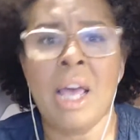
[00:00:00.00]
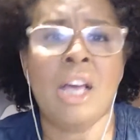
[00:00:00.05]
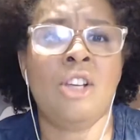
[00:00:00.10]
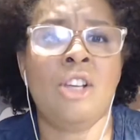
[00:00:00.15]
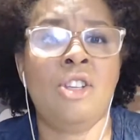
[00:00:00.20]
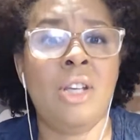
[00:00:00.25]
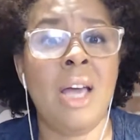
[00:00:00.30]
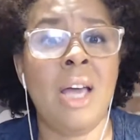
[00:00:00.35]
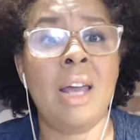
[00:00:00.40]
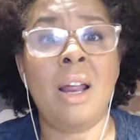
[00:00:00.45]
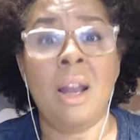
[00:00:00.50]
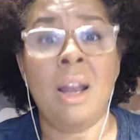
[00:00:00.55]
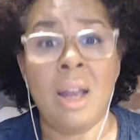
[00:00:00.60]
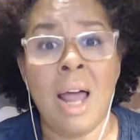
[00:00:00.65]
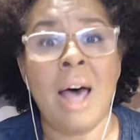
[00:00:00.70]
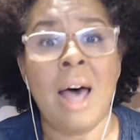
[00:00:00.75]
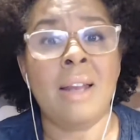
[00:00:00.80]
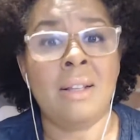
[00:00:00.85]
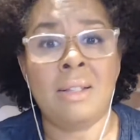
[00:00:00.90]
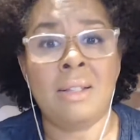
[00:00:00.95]
She had a
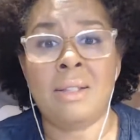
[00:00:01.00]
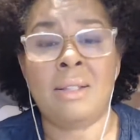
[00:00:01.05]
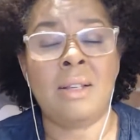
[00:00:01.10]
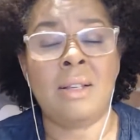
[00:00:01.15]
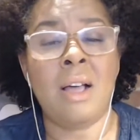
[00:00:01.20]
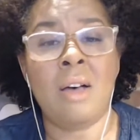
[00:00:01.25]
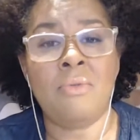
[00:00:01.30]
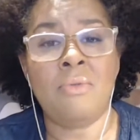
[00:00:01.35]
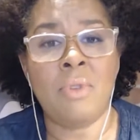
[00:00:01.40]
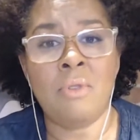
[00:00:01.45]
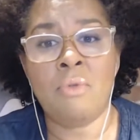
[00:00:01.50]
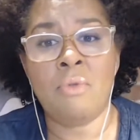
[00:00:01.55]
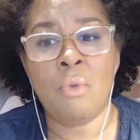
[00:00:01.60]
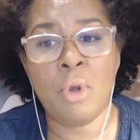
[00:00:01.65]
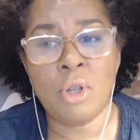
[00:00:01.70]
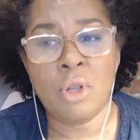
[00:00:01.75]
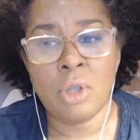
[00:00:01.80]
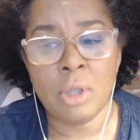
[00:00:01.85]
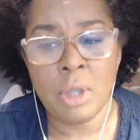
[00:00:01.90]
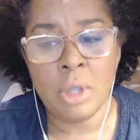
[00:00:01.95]
lot of stuff,
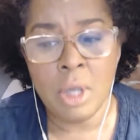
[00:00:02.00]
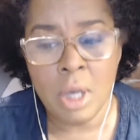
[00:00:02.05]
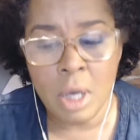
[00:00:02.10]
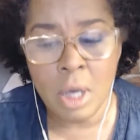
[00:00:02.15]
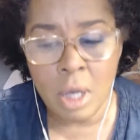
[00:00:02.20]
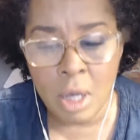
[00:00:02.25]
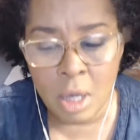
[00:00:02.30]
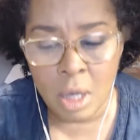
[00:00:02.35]
unfortunately.